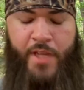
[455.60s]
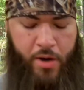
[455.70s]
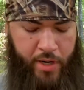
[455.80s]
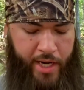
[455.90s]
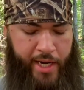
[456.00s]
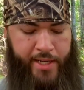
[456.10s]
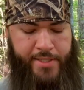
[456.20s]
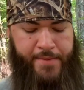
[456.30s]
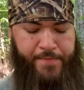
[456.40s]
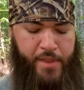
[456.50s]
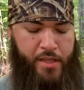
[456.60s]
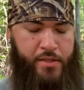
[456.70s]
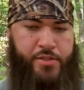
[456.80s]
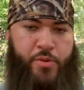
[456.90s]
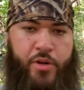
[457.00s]
All right, guys.
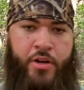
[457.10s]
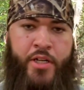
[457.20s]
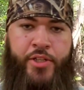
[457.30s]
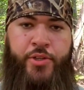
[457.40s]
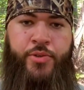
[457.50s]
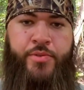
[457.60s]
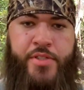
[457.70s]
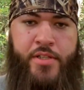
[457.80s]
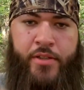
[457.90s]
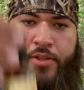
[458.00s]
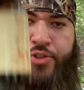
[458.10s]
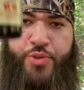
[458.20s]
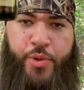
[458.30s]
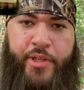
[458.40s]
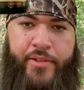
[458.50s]
So we're going to use the
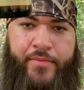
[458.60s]
Druid.